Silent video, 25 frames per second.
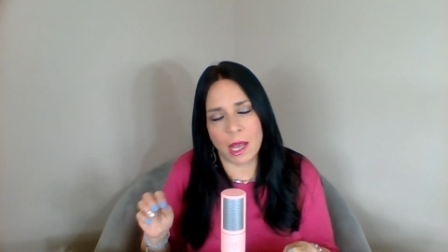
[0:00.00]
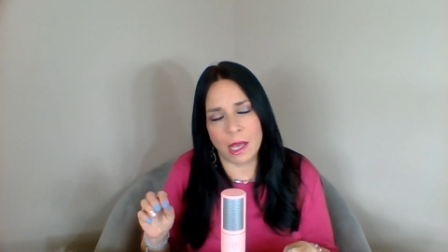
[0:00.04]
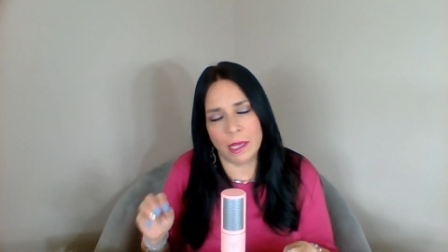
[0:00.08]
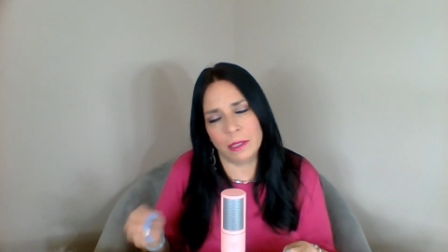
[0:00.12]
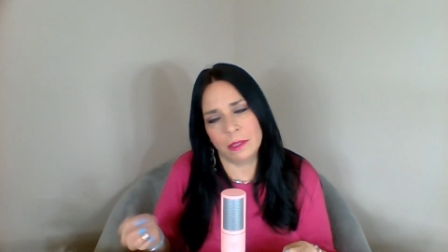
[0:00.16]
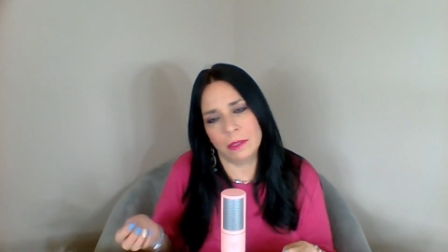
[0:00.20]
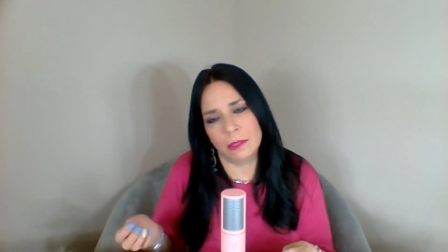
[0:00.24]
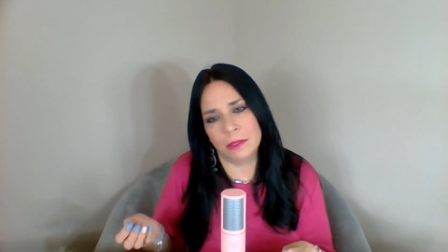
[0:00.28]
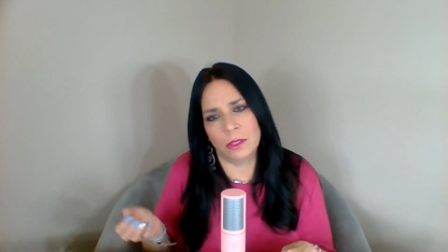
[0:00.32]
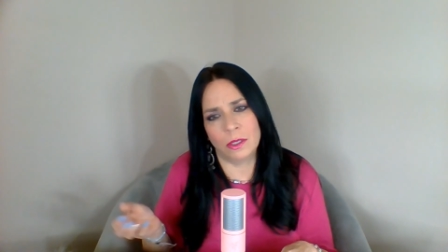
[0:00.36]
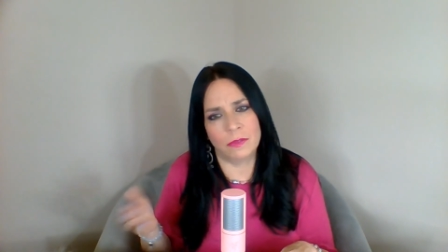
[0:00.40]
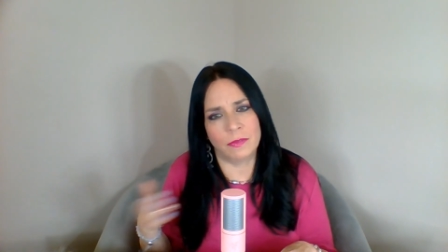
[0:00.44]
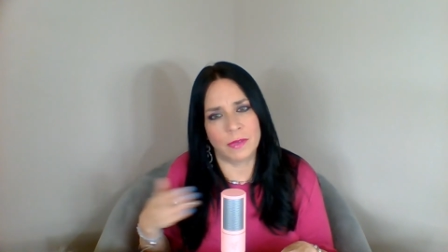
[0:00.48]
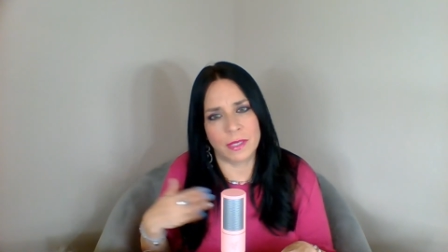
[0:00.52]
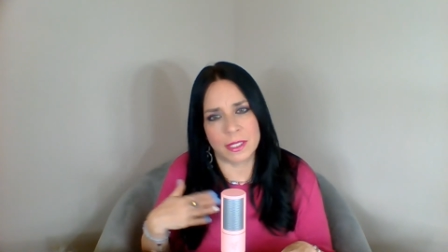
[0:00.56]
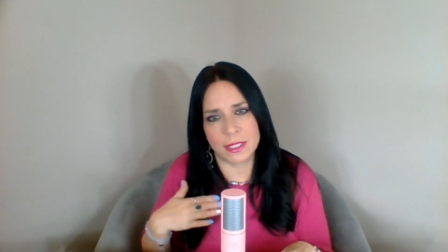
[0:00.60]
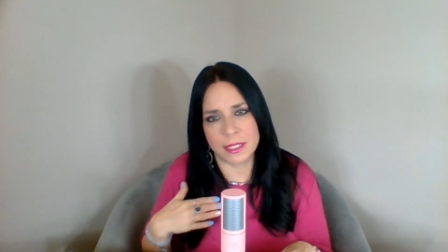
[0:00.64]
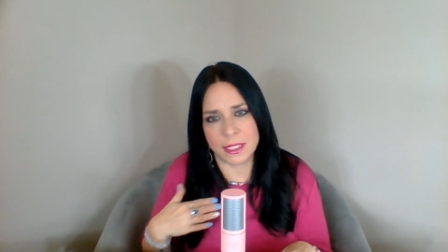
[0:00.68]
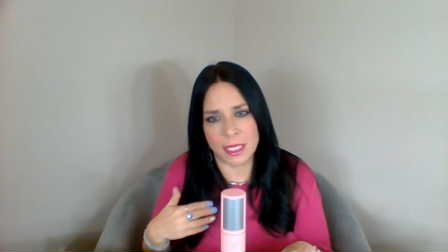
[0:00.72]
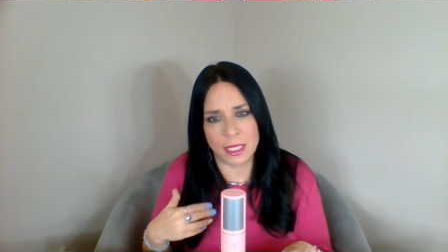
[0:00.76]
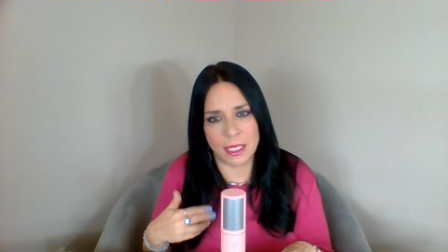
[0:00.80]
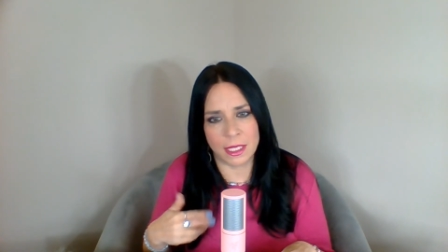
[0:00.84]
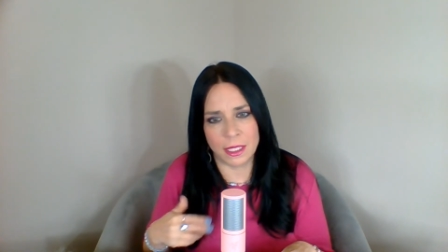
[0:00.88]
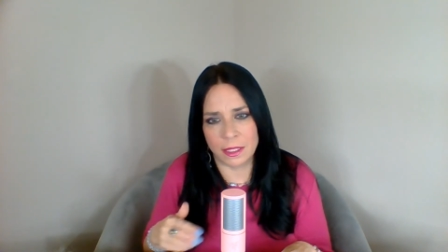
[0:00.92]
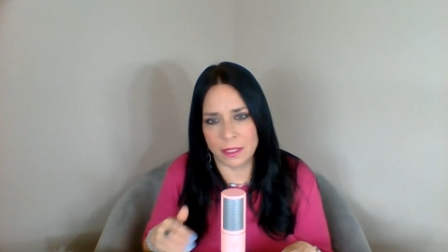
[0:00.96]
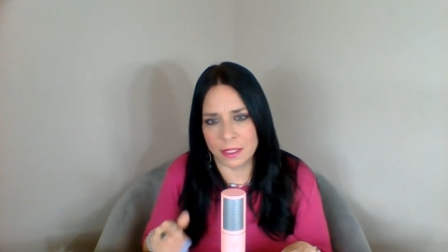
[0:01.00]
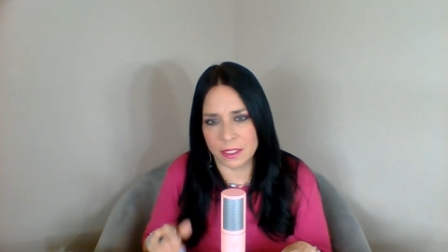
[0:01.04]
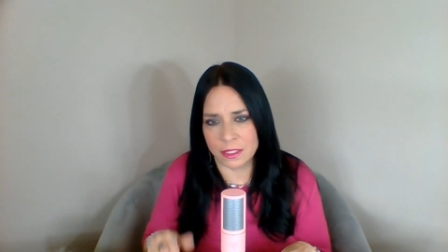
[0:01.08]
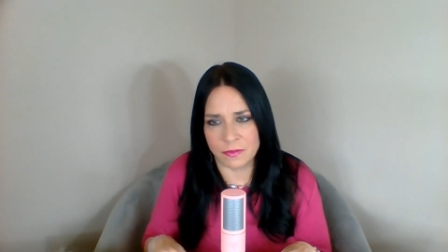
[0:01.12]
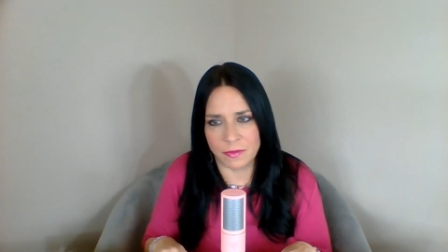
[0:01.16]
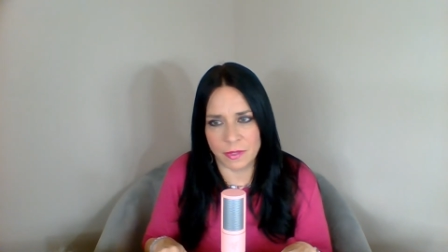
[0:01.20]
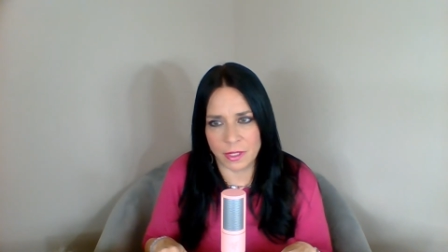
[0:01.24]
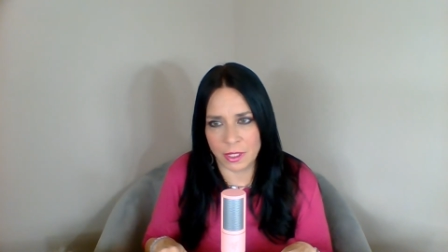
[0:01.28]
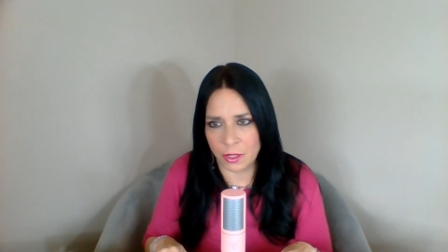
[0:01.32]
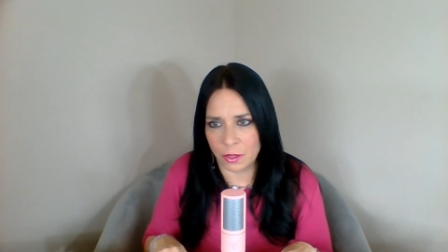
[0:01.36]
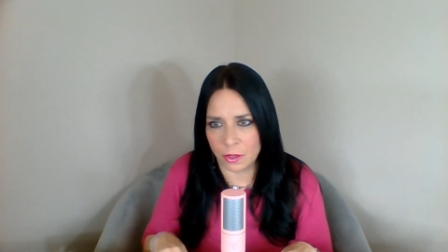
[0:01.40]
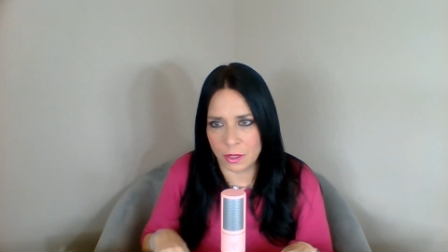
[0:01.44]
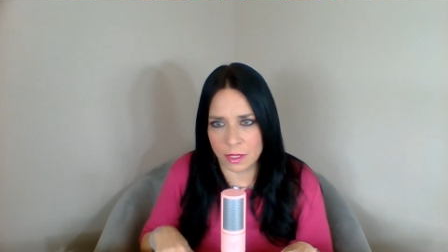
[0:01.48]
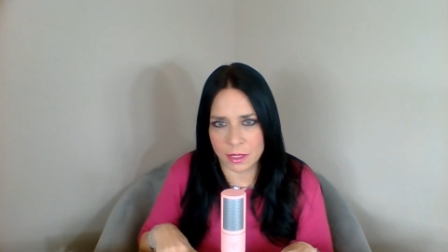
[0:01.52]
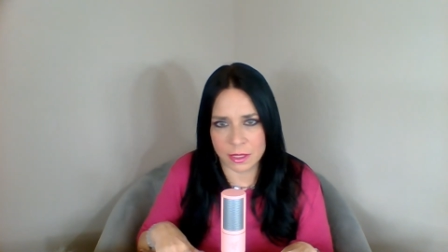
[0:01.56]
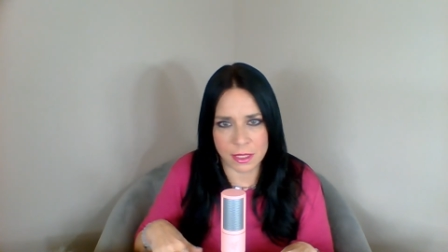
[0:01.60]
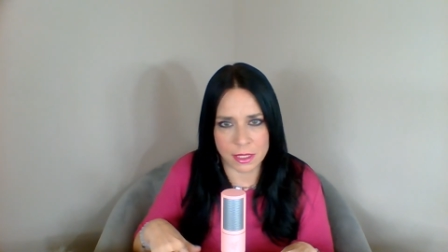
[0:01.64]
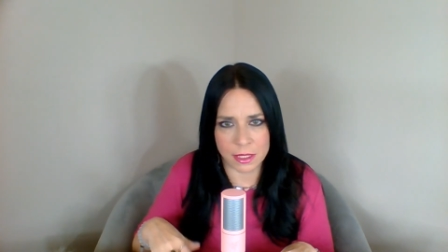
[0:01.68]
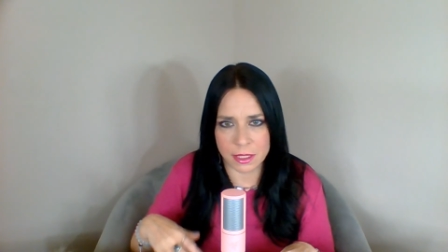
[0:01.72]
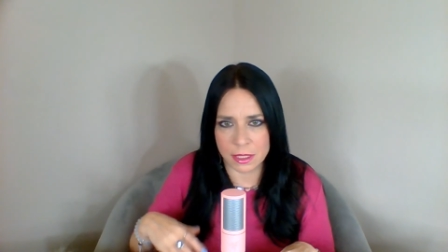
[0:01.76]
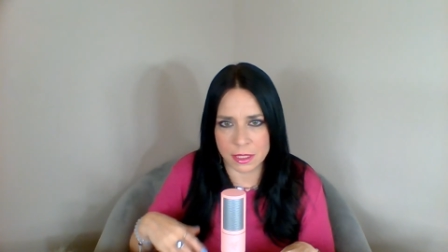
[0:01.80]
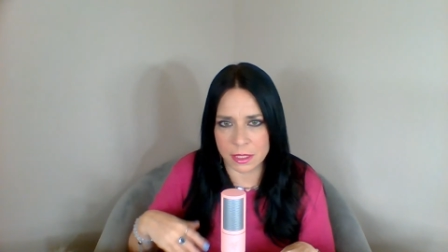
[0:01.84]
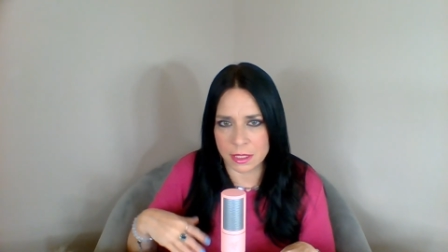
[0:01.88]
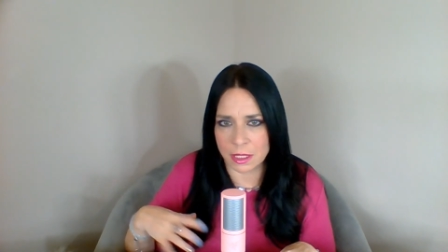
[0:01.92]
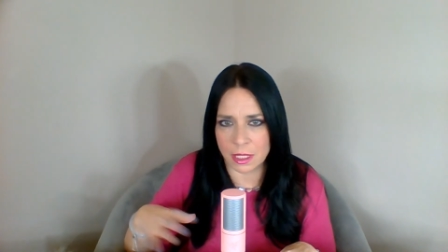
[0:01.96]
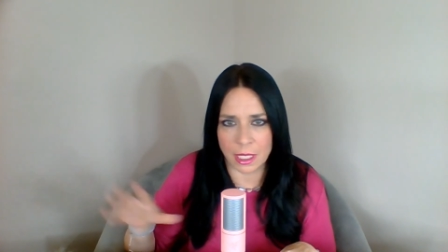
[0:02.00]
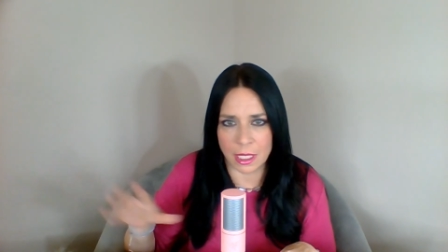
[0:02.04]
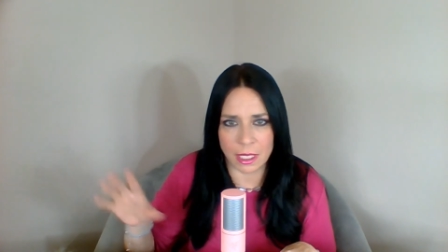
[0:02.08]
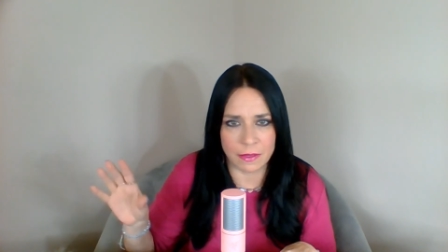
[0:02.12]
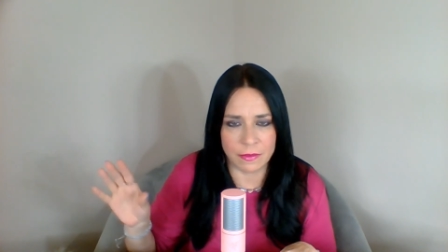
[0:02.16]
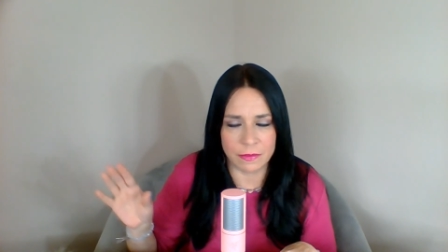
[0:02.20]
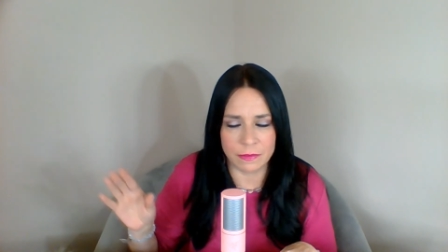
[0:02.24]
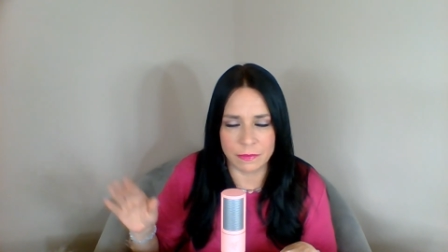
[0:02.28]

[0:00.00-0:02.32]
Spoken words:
don't know if I said it in this video because this is like